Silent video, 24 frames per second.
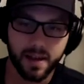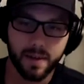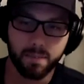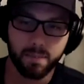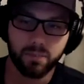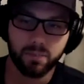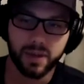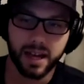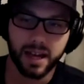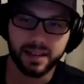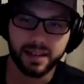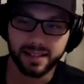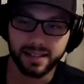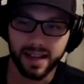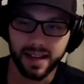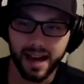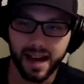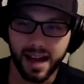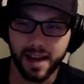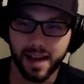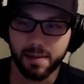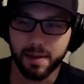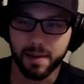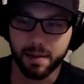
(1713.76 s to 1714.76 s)
at the
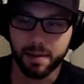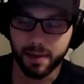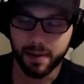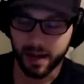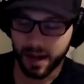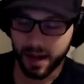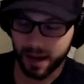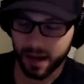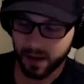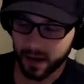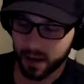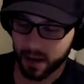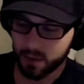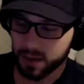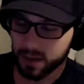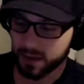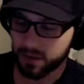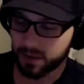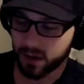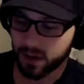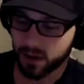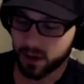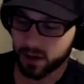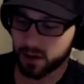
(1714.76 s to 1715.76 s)
time, I would
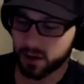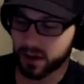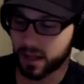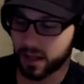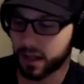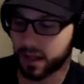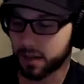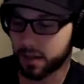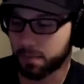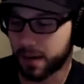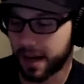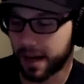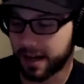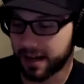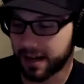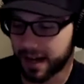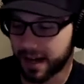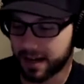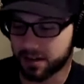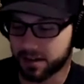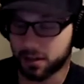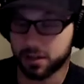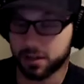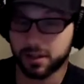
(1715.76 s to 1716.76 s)
even argue that like
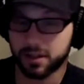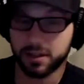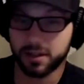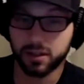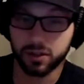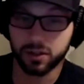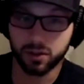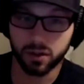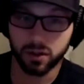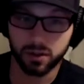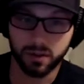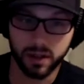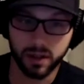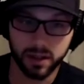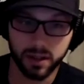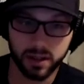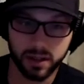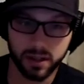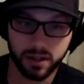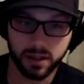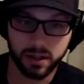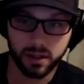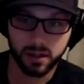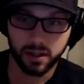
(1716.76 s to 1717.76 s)
podcasts are still sort of on
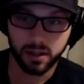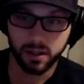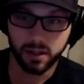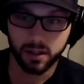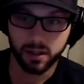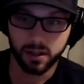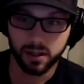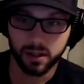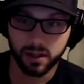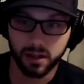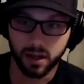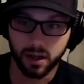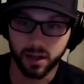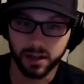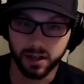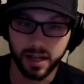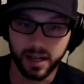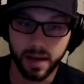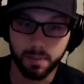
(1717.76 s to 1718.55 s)
the